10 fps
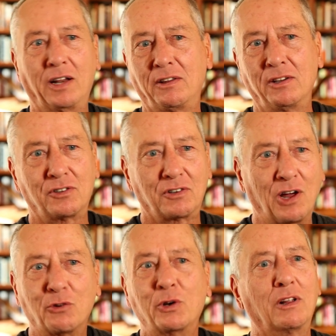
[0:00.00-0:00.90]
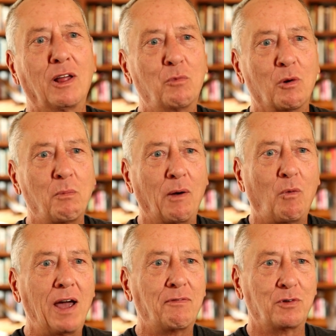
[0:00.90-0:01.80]
at this country club where my
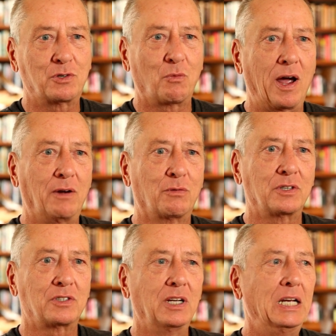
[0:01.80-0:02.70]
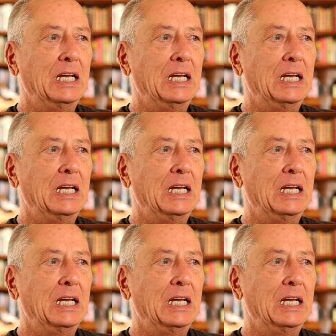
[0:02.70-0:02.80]
wife was a waitress.